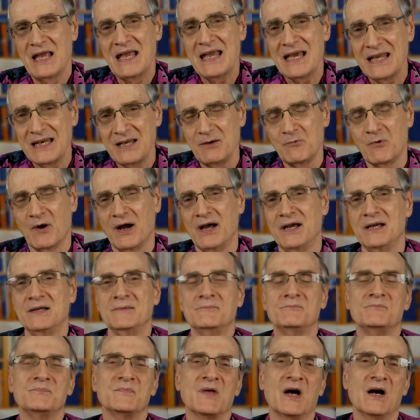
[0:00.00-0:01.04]

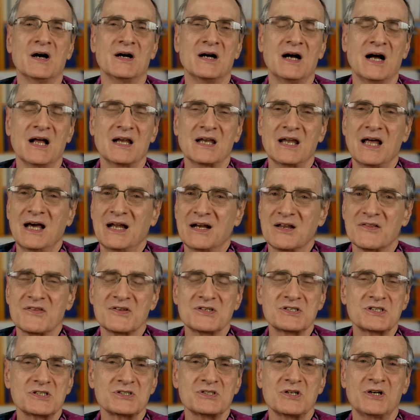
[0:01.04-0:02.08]
anyway, uh, a lot of
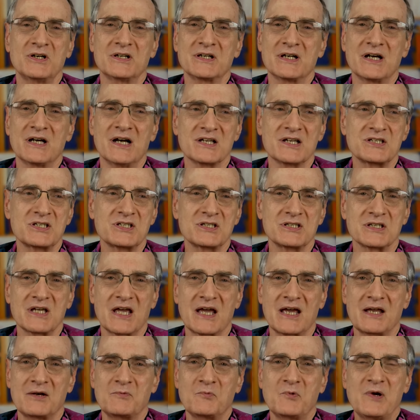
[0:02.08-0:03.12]
this is on us,
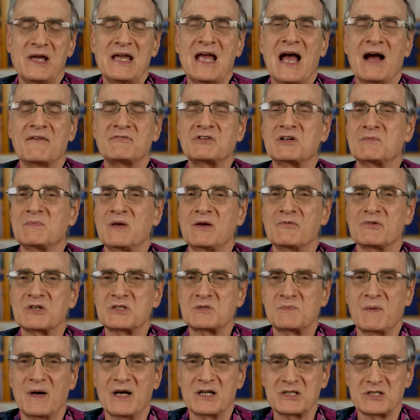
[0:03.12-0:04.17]
and we have to be
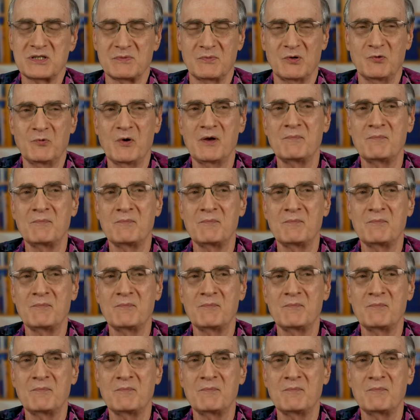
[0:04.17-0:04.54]
responsible.